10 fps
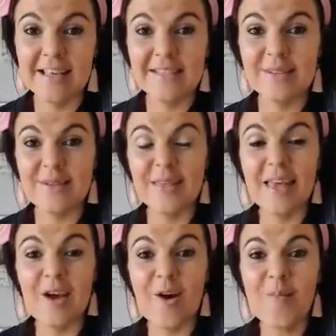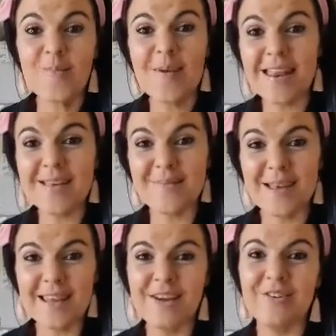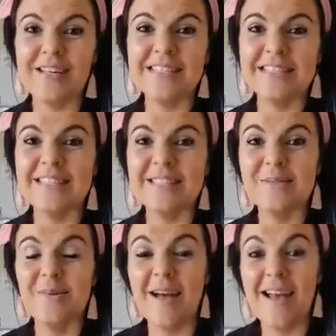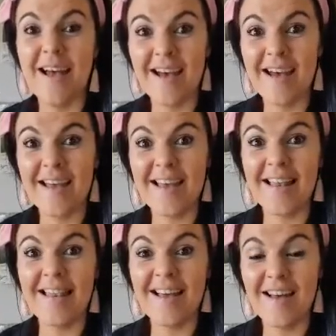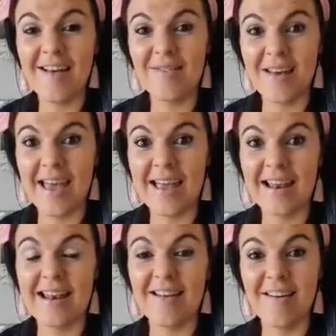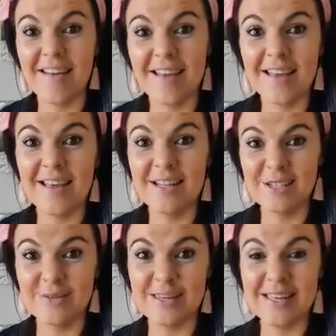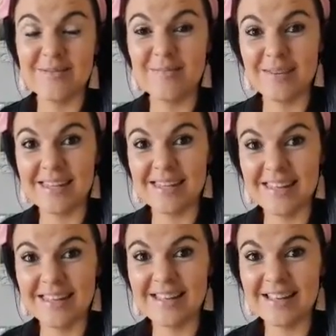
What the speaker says: So there are many reasons why I love and like doing PE.